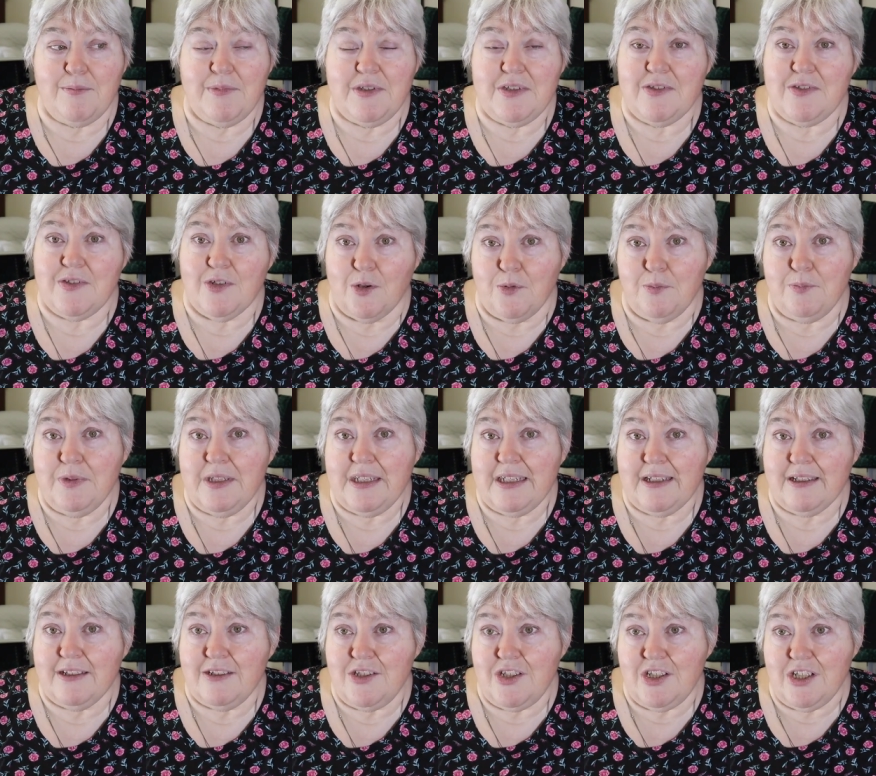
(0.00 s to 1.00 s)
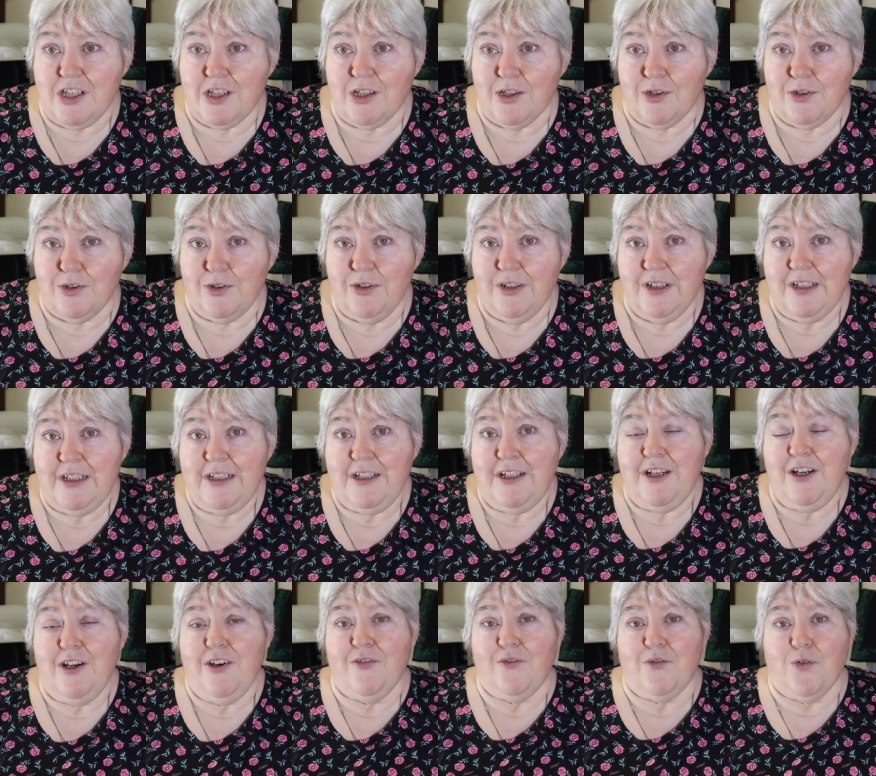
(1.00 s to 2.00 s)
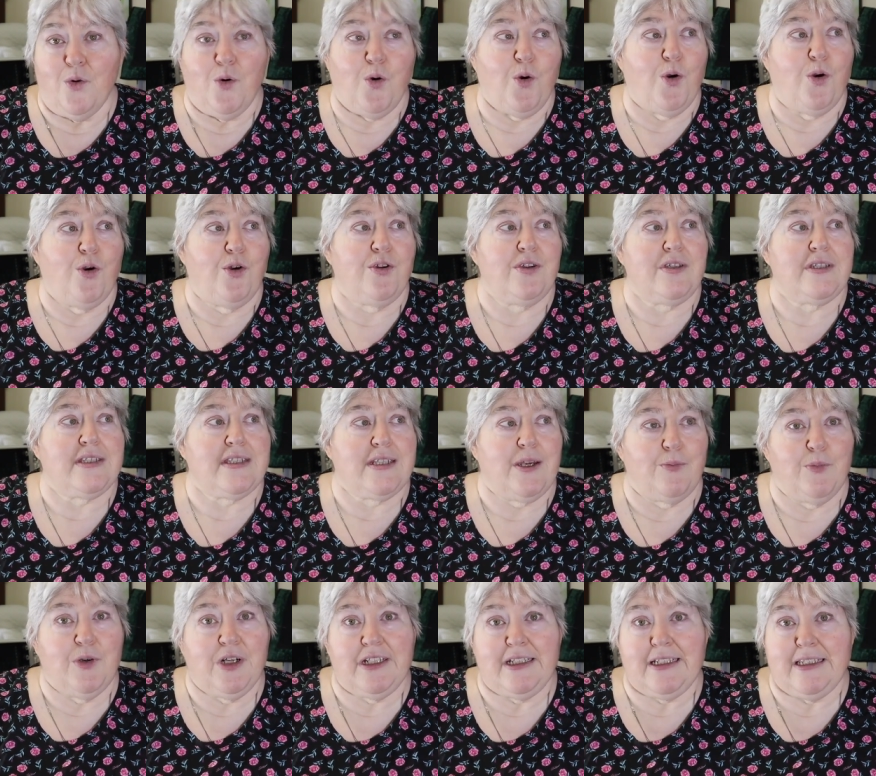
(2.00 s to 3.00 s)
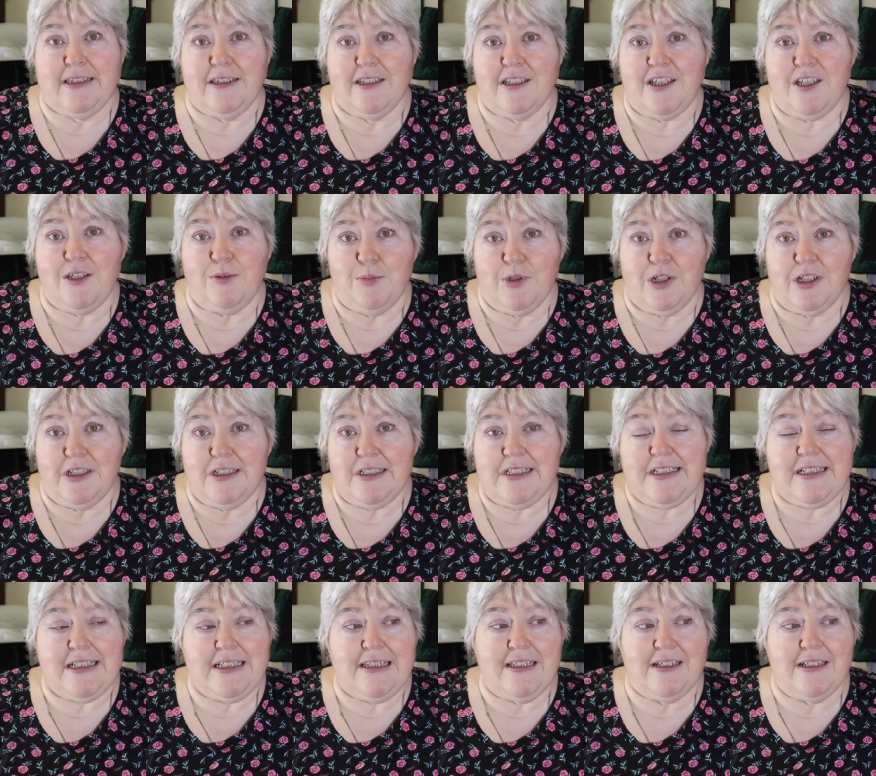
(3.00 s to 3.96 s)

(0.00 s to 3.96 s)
He was opening a geode for someone in the community